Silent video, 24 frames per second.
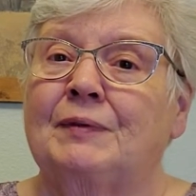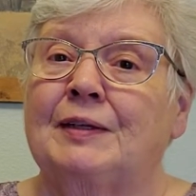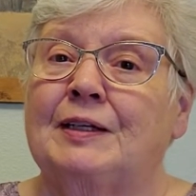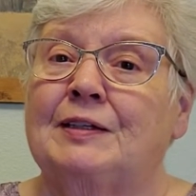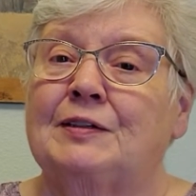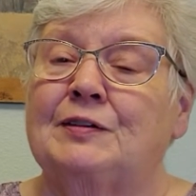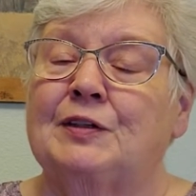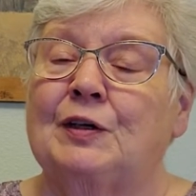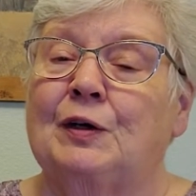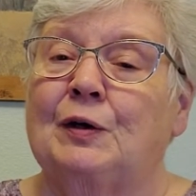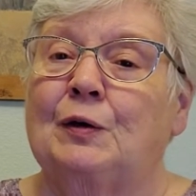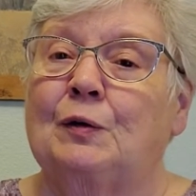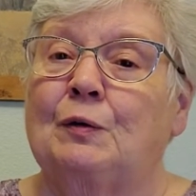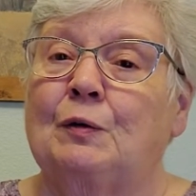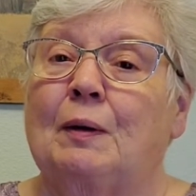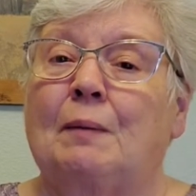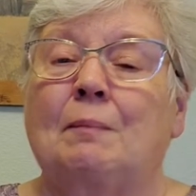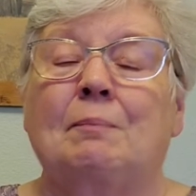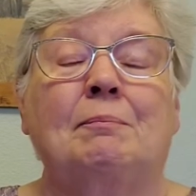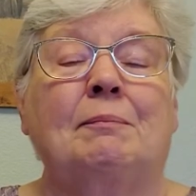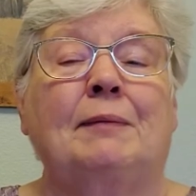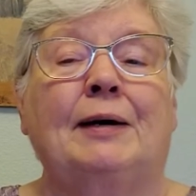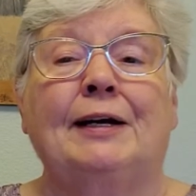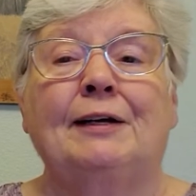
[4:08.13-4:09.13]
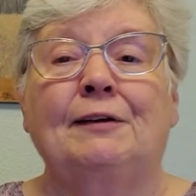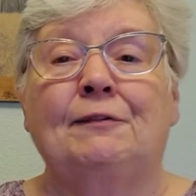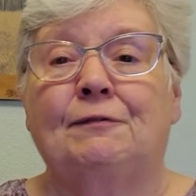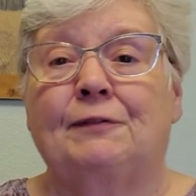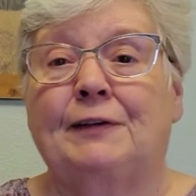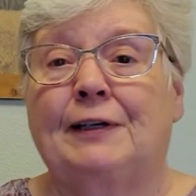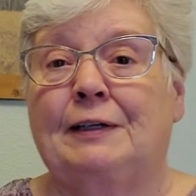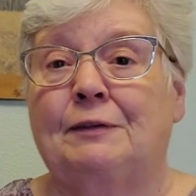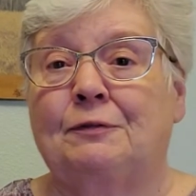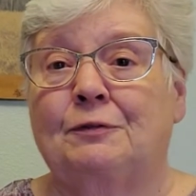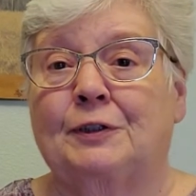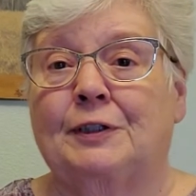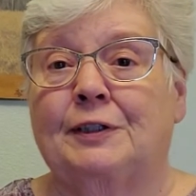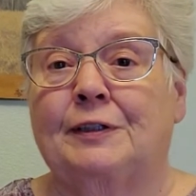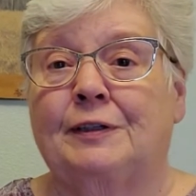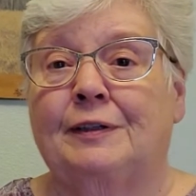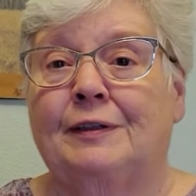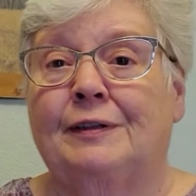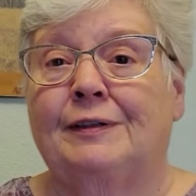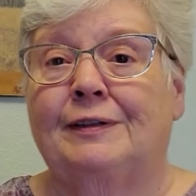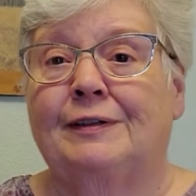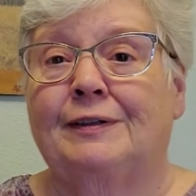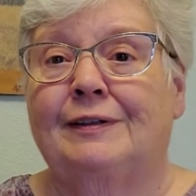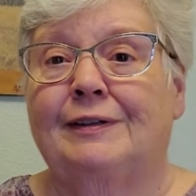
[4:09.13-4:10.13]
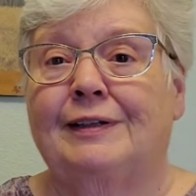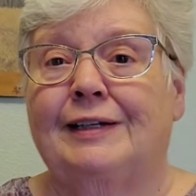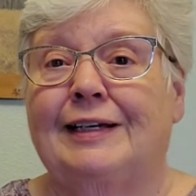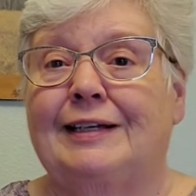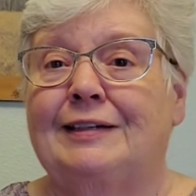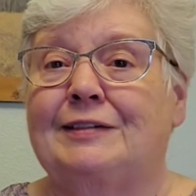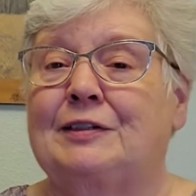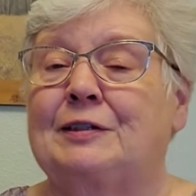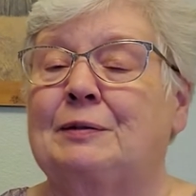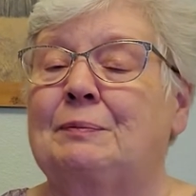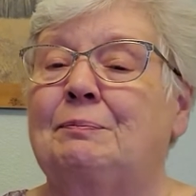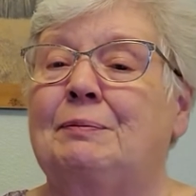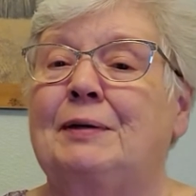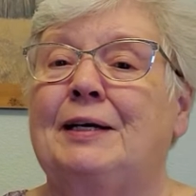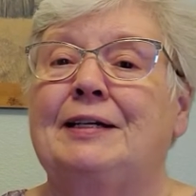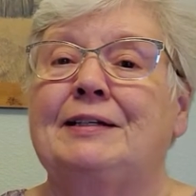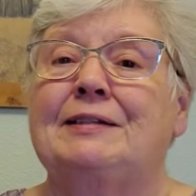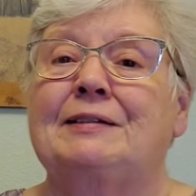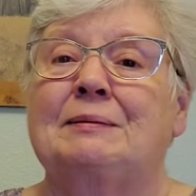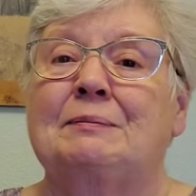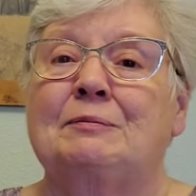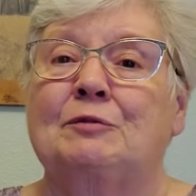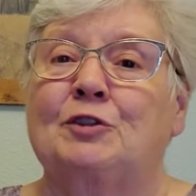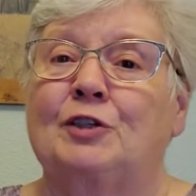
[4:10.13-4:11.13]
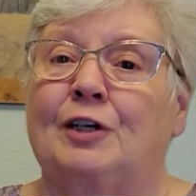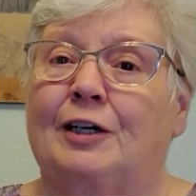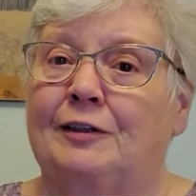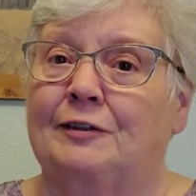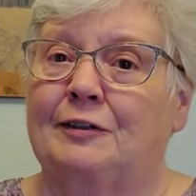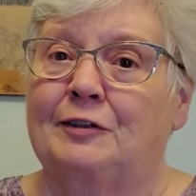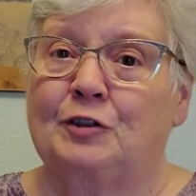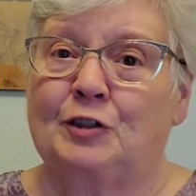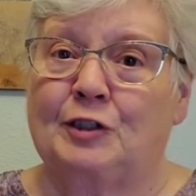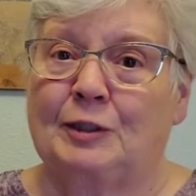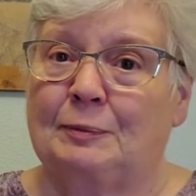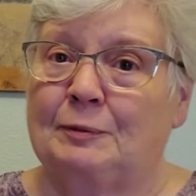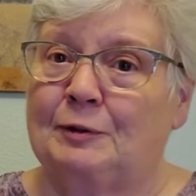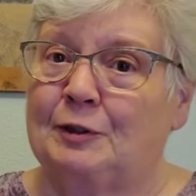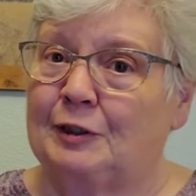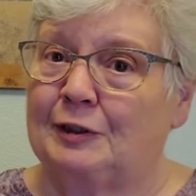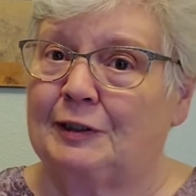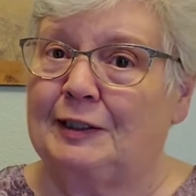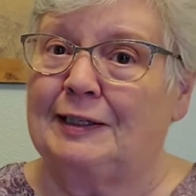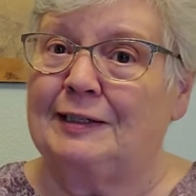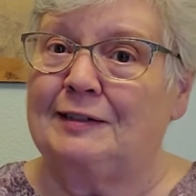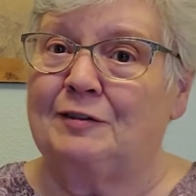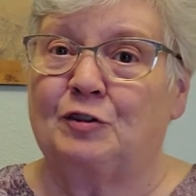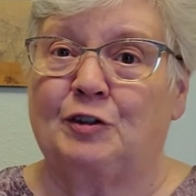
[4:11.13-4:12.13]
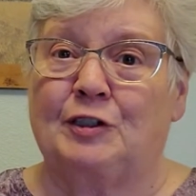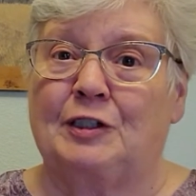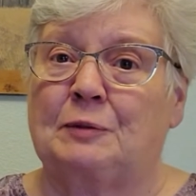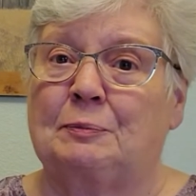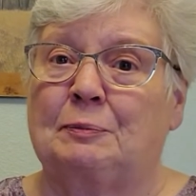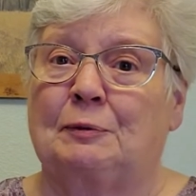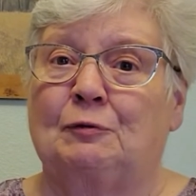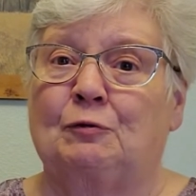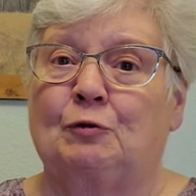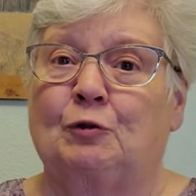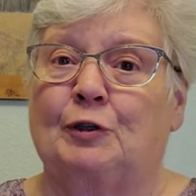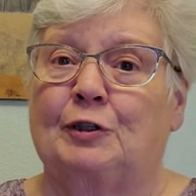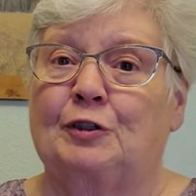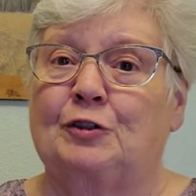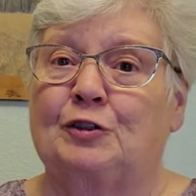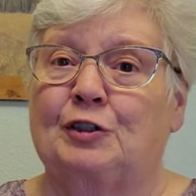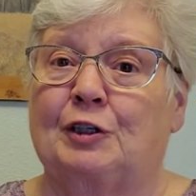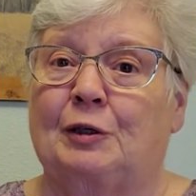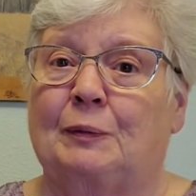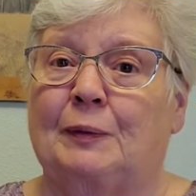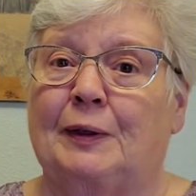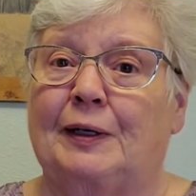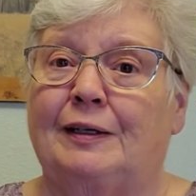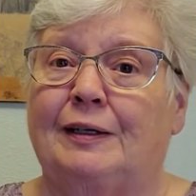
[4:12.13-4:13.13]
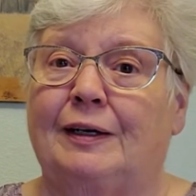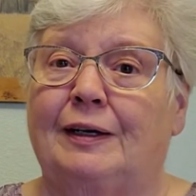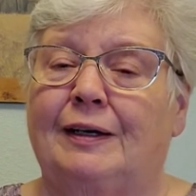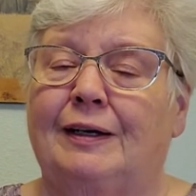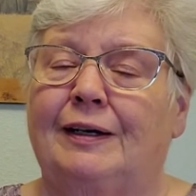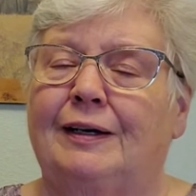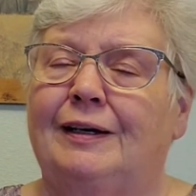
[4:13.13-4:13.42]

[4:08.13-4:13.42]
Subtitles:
So my favorite is to bake some chocolate chip cookies just before showing.